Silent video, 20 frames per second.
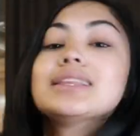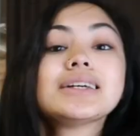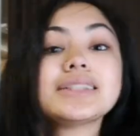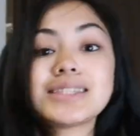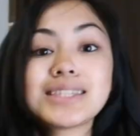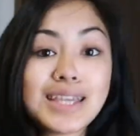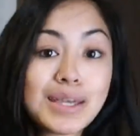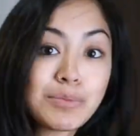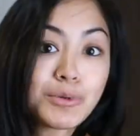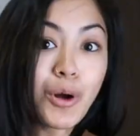
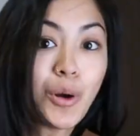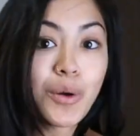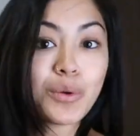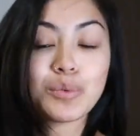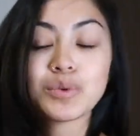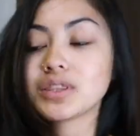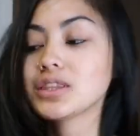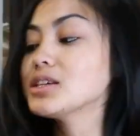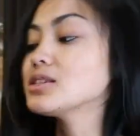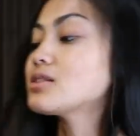let's keep
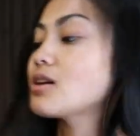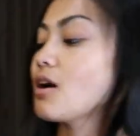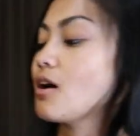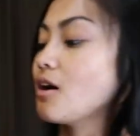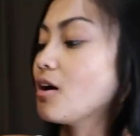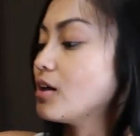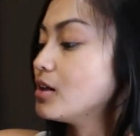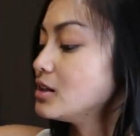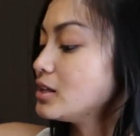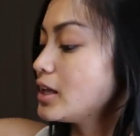going with this
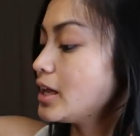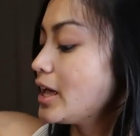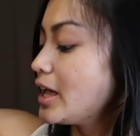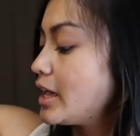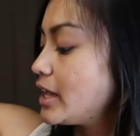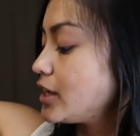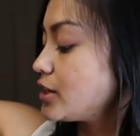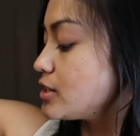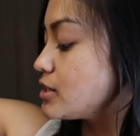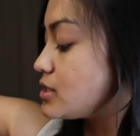haul.
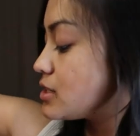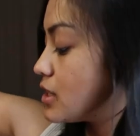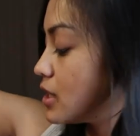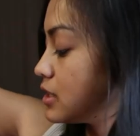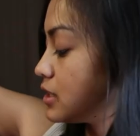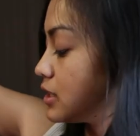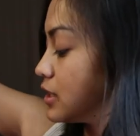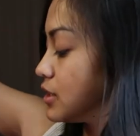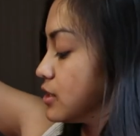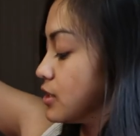Here's
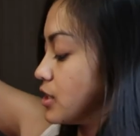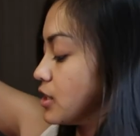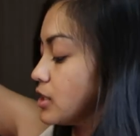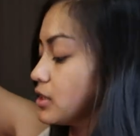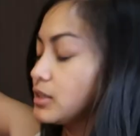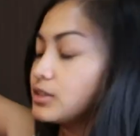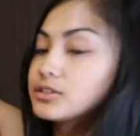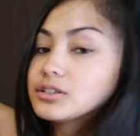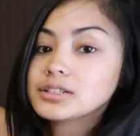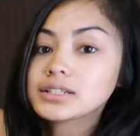another
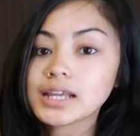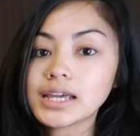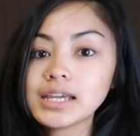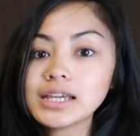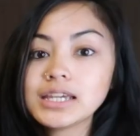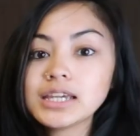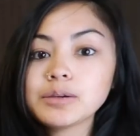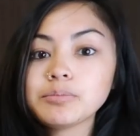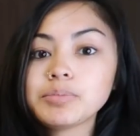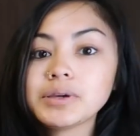little
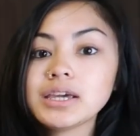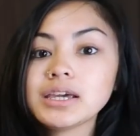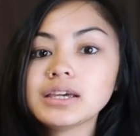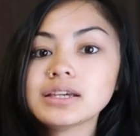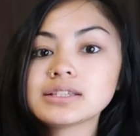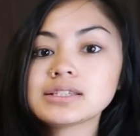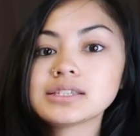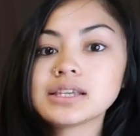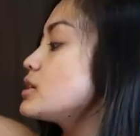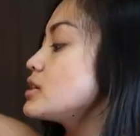Nike
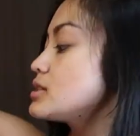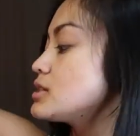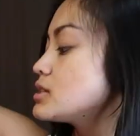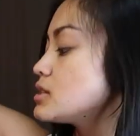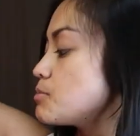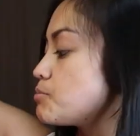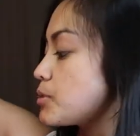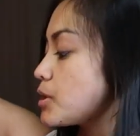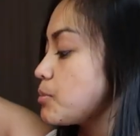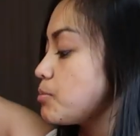piece. This is
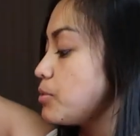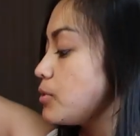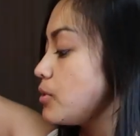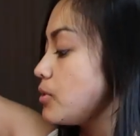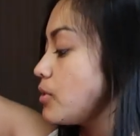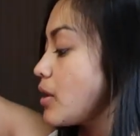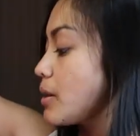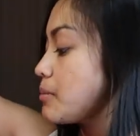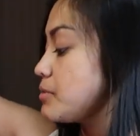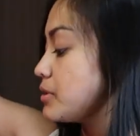a
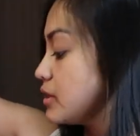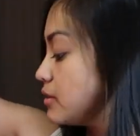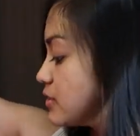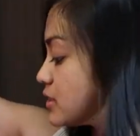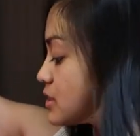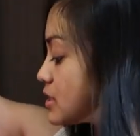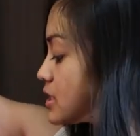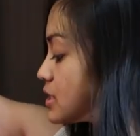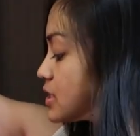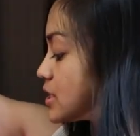purple, I believe
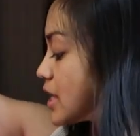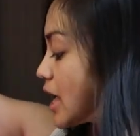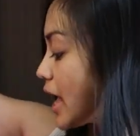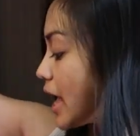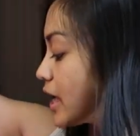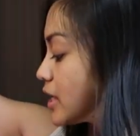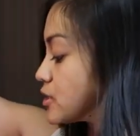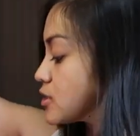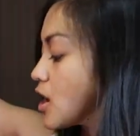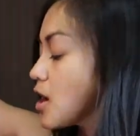it's a
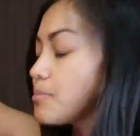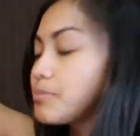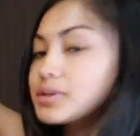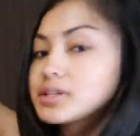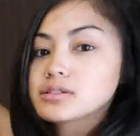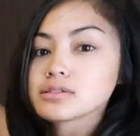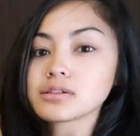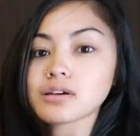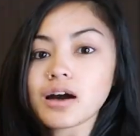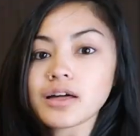tank top, but
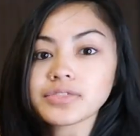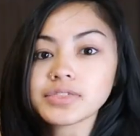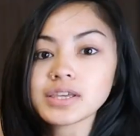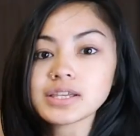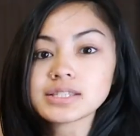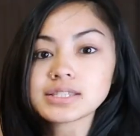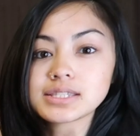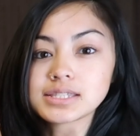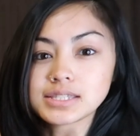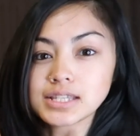it's got
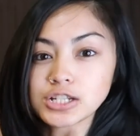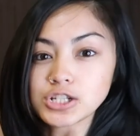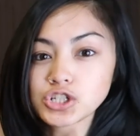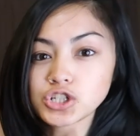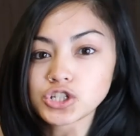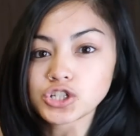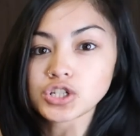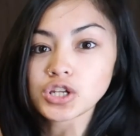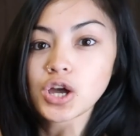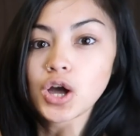this
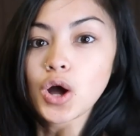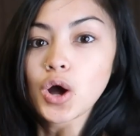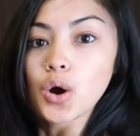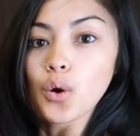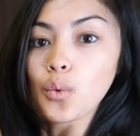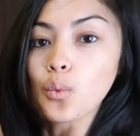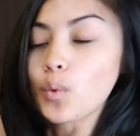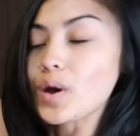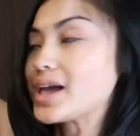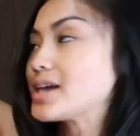cinched
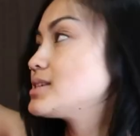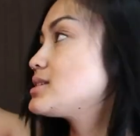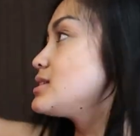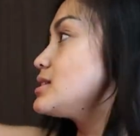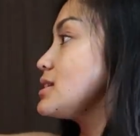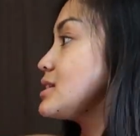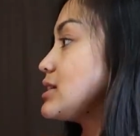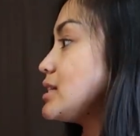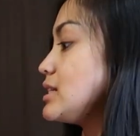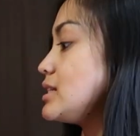
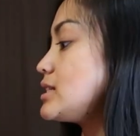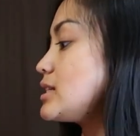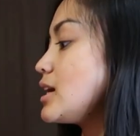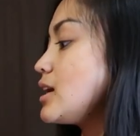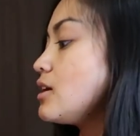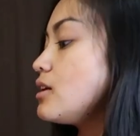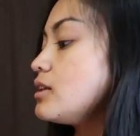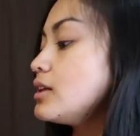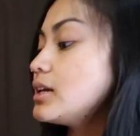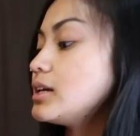waist
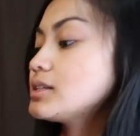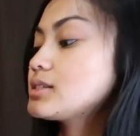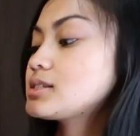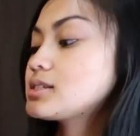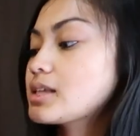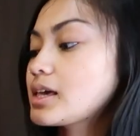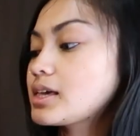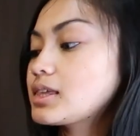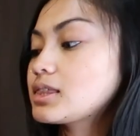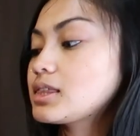detail.
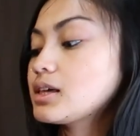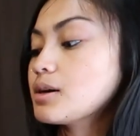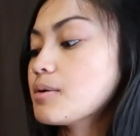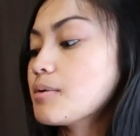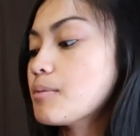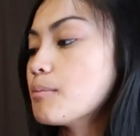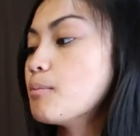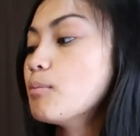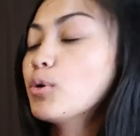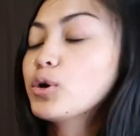It's like
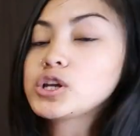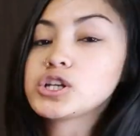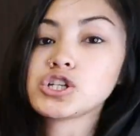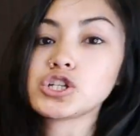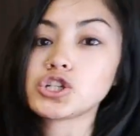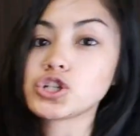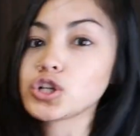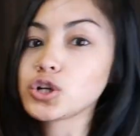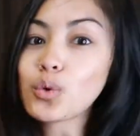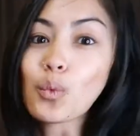the
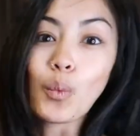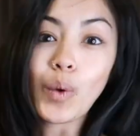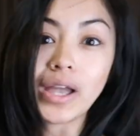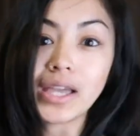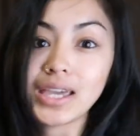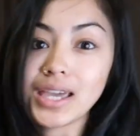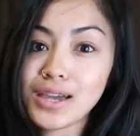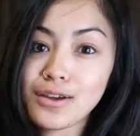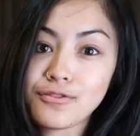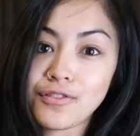moisture
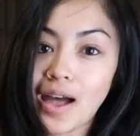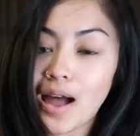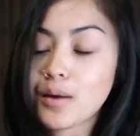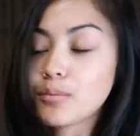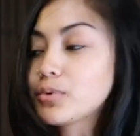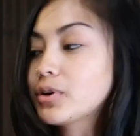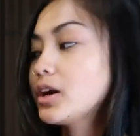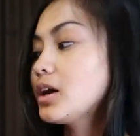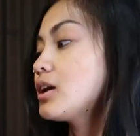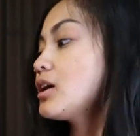wicking
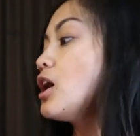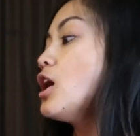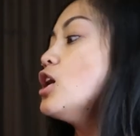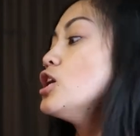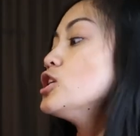fabric.